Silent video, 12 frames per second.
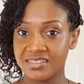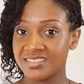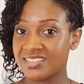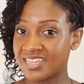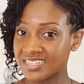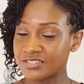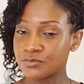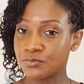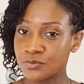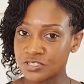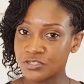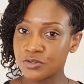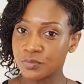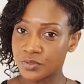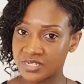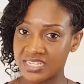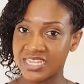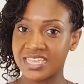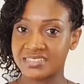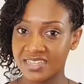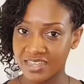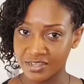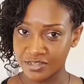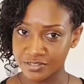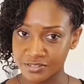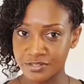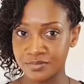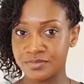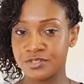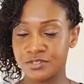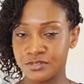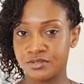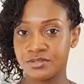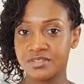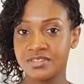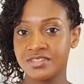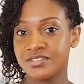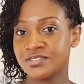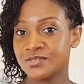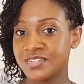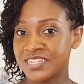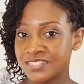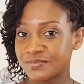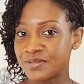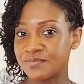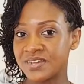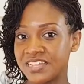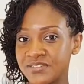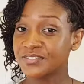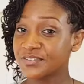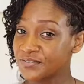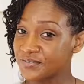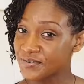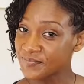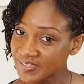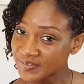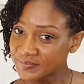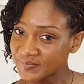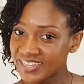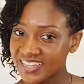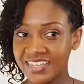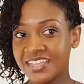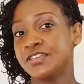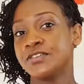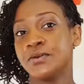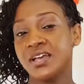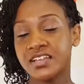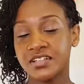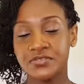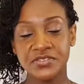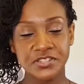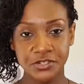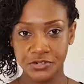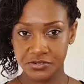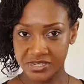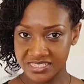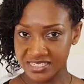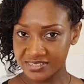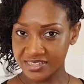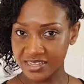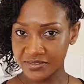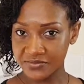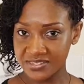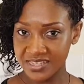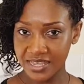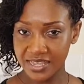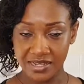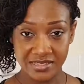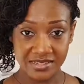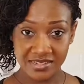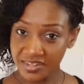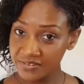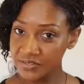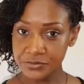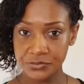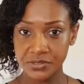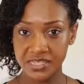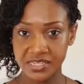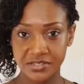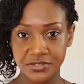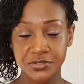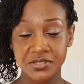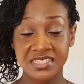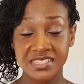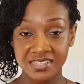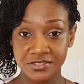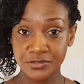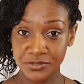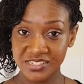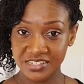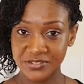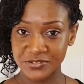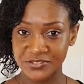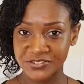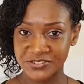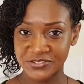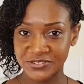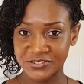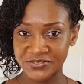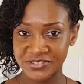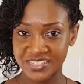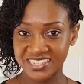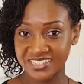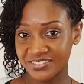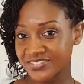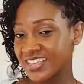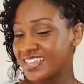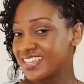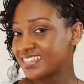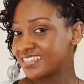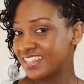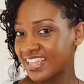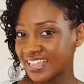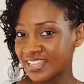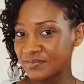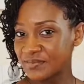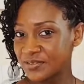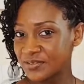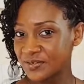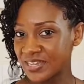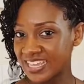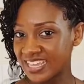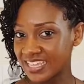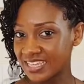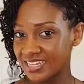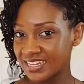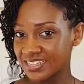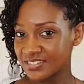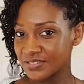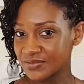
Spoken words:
That's what your body gets accustomed to. So let's be mindful. So remember, your health is your greatest gift, and it's never too late to take total control of your health. Till I come your way again next